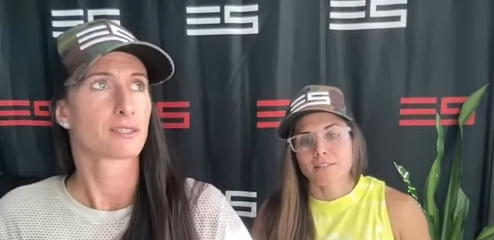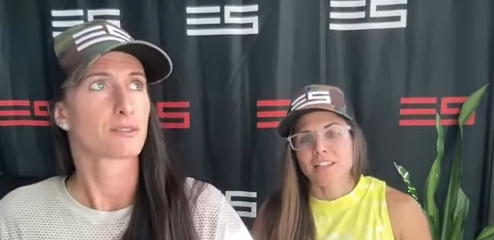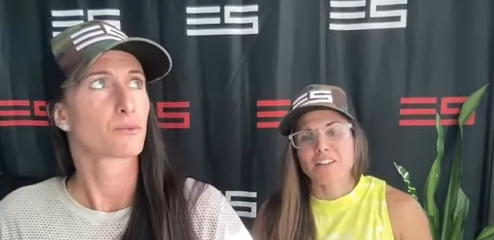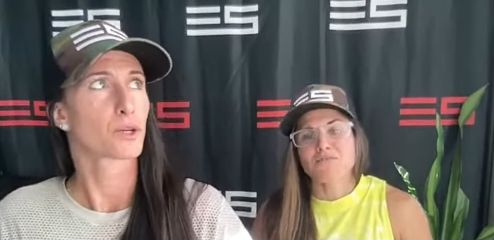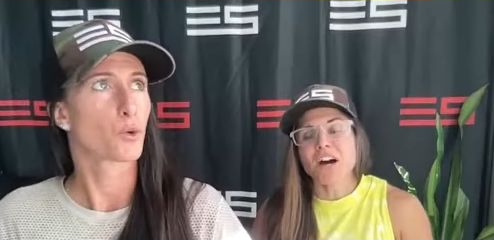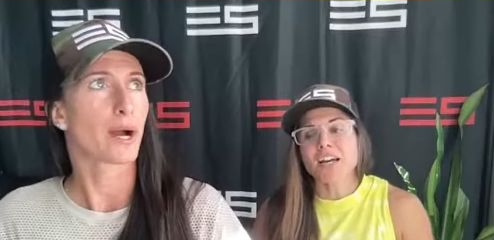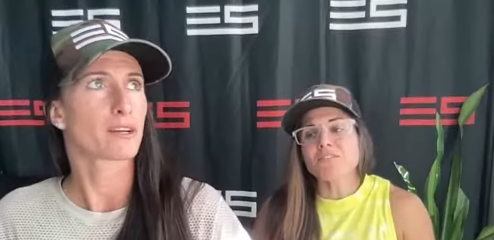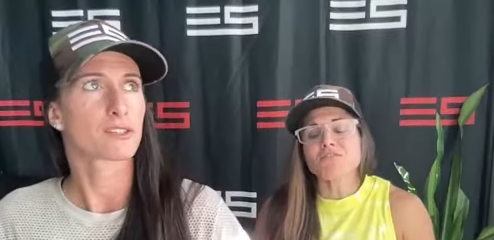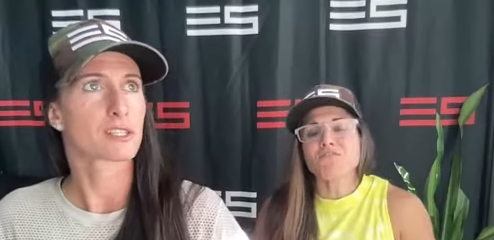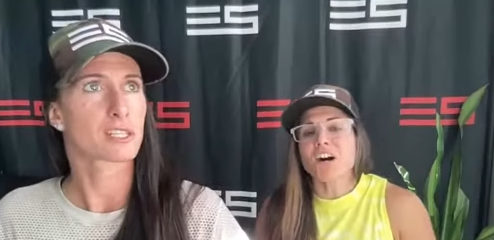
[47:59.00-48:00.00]
Speaker 1: Like
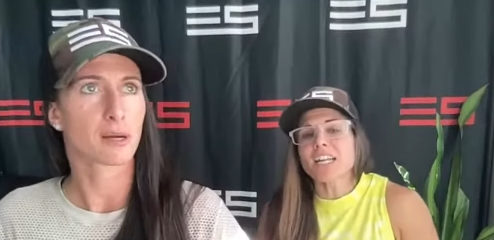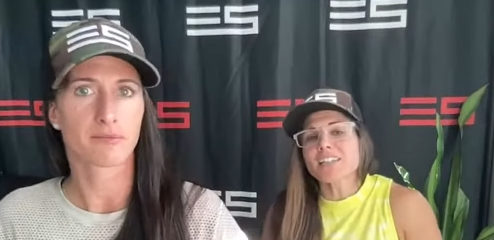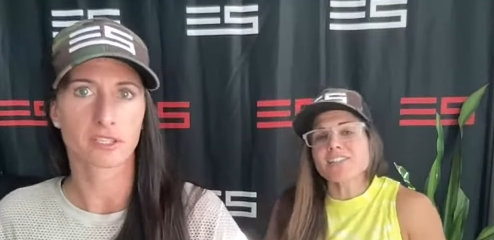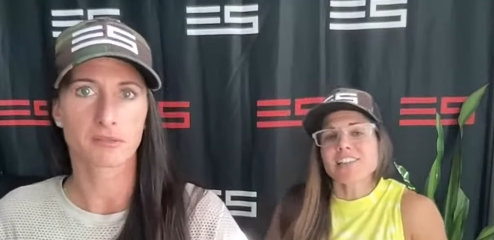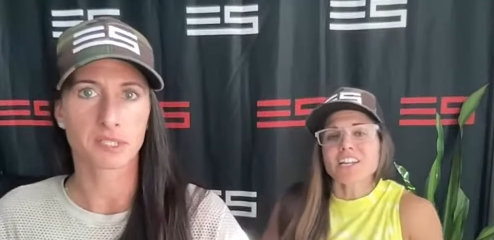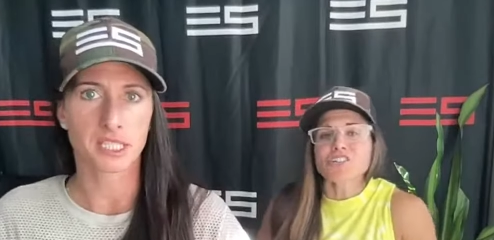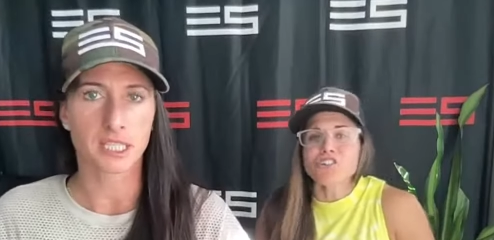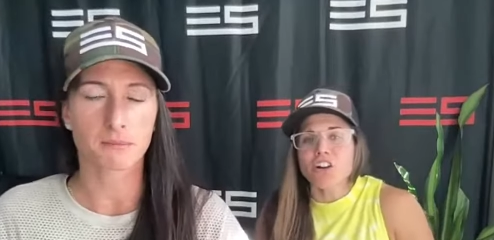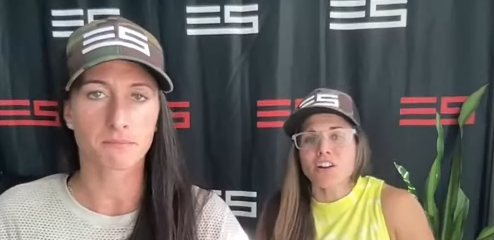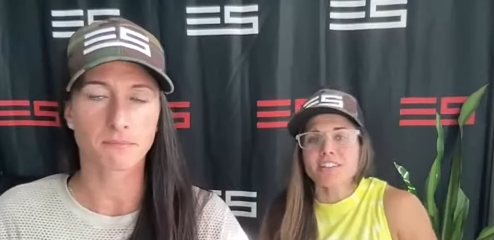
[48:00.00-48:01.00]
fun, fun is like,
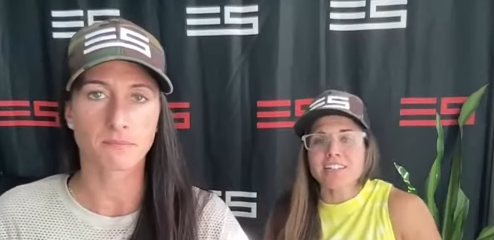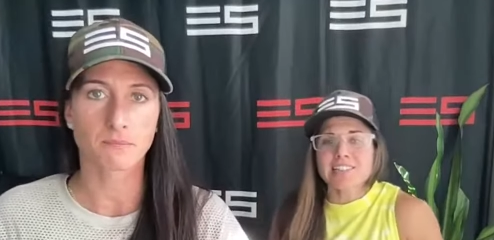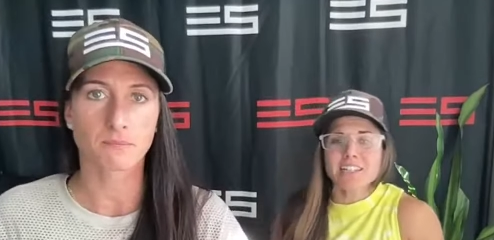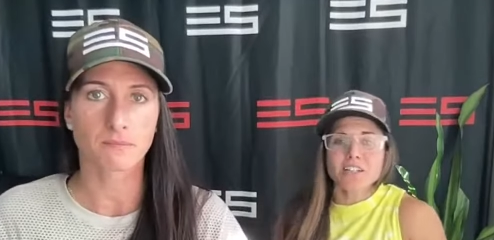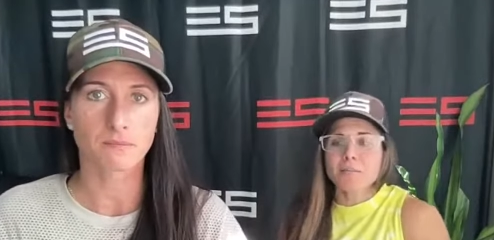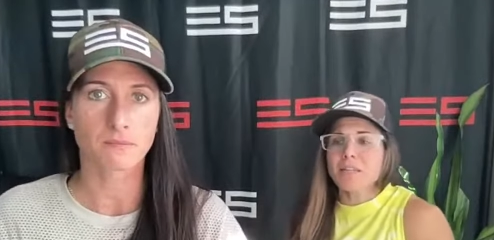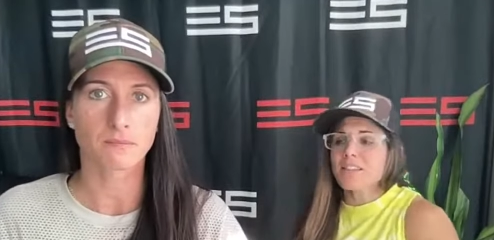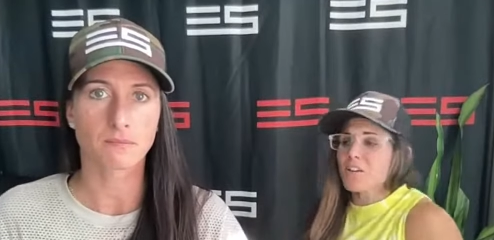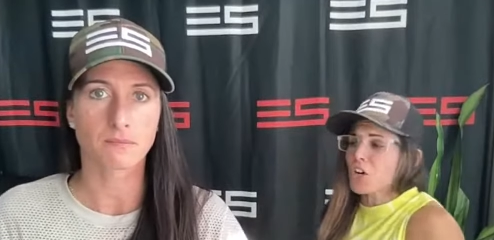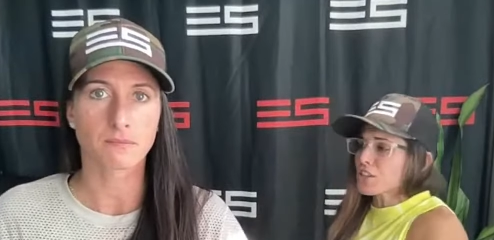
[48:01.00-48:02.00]
sure, that's like going to be
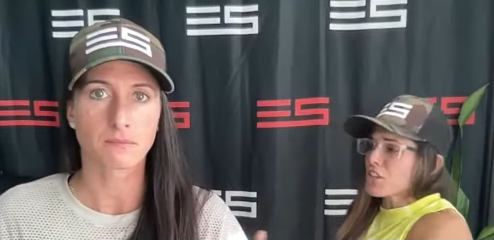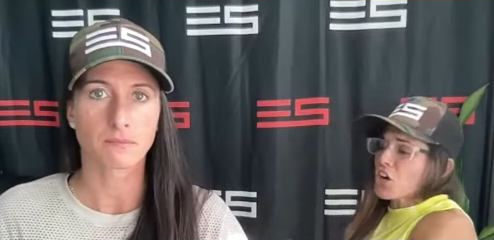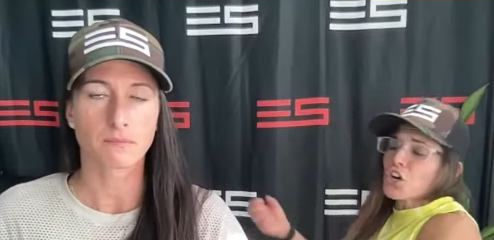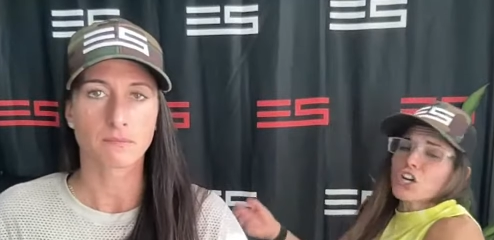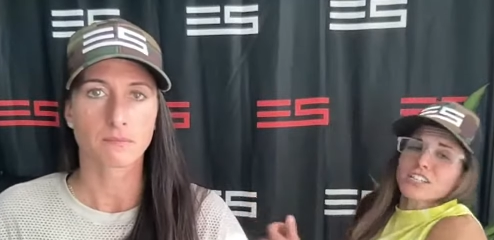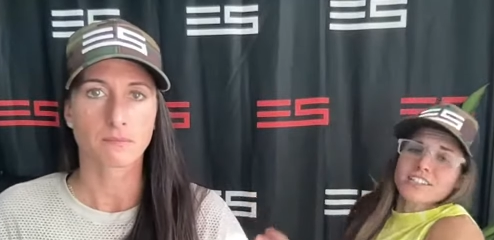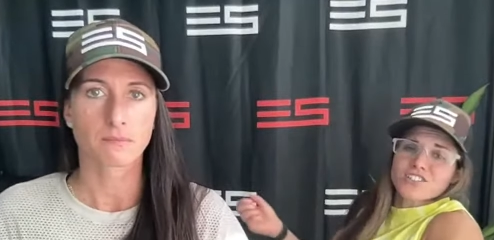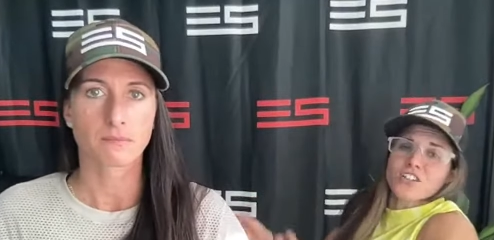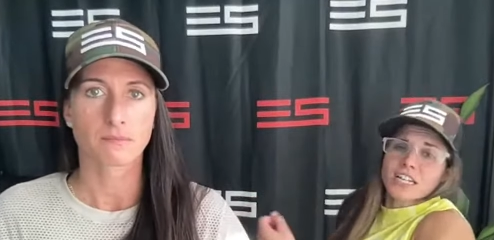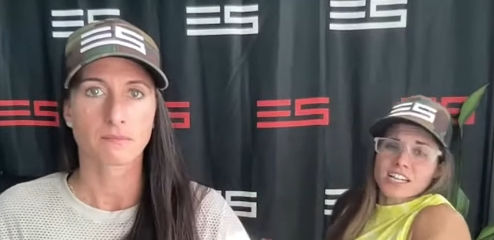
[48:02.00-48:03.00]
the, the hook that's
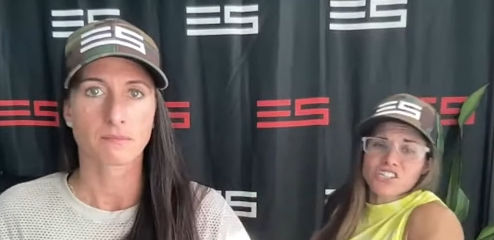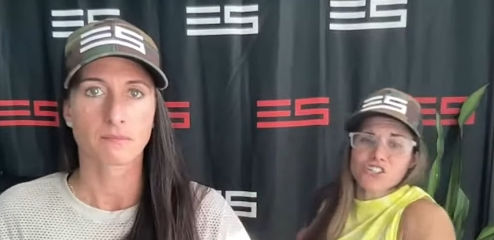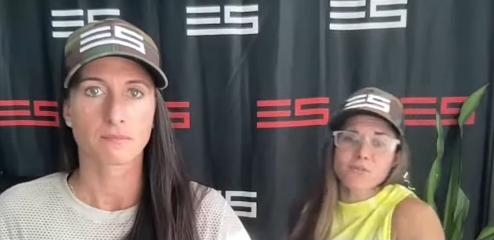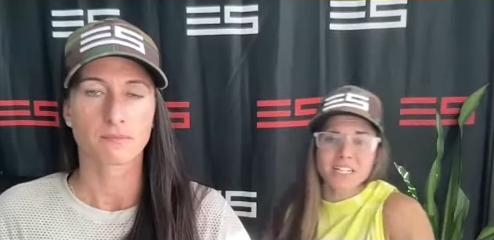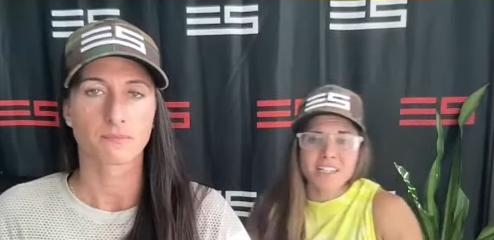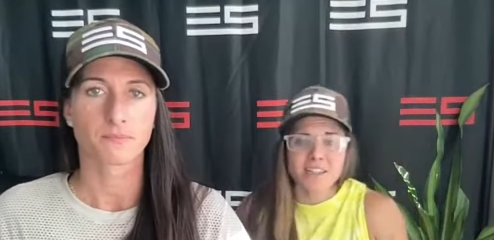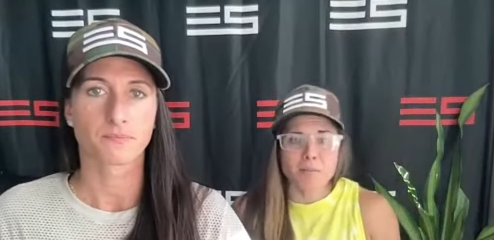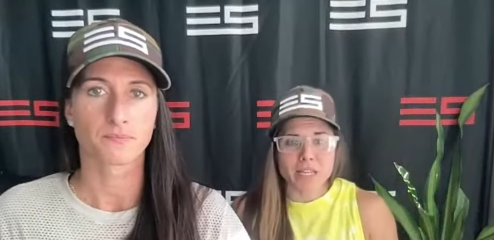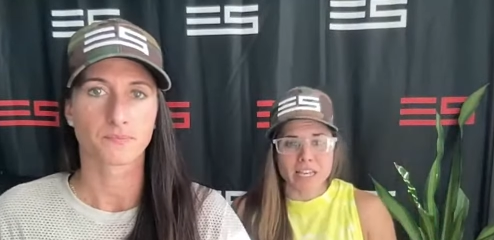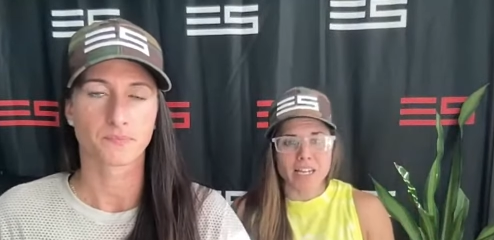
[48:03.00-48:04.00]
going to get you in at the
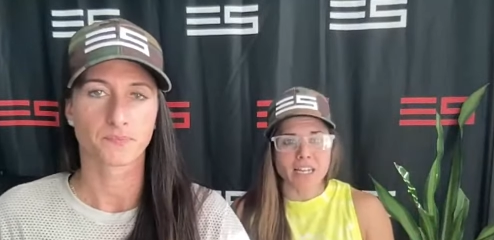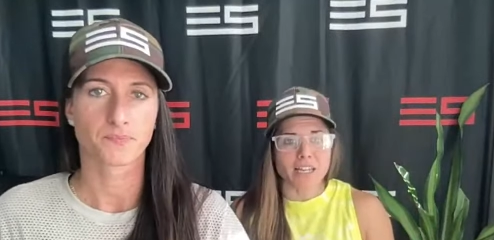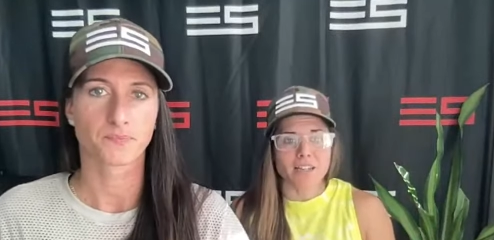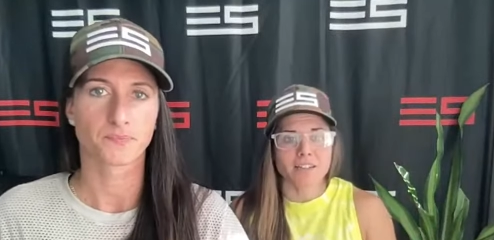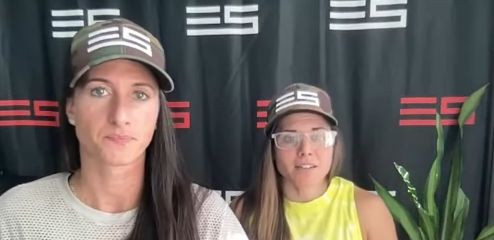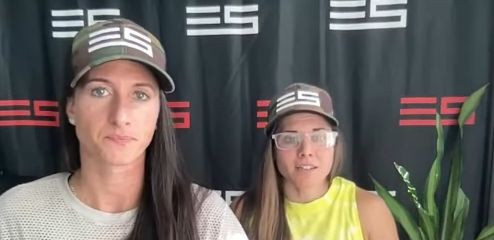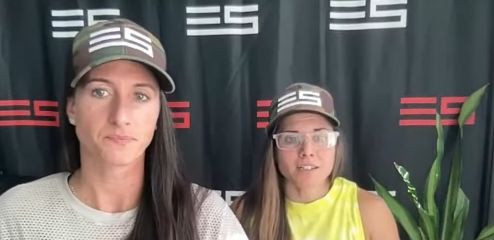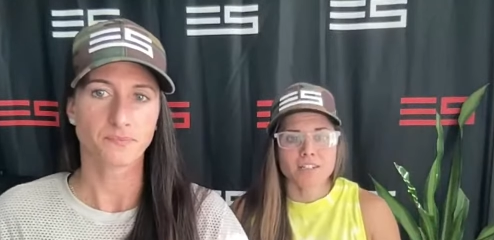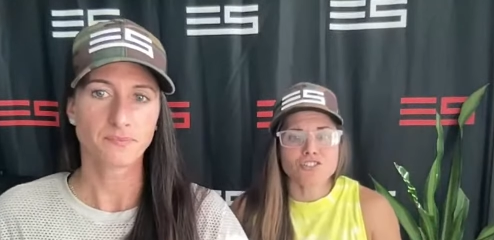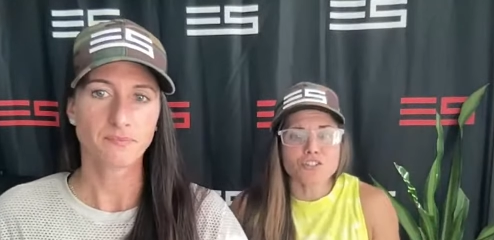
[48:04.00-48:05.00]
beginning.
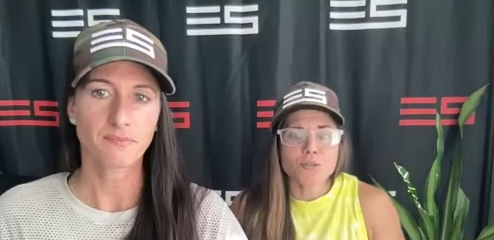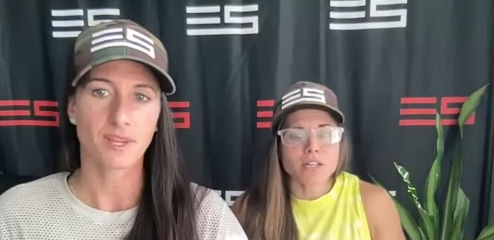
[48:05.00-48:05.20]
So you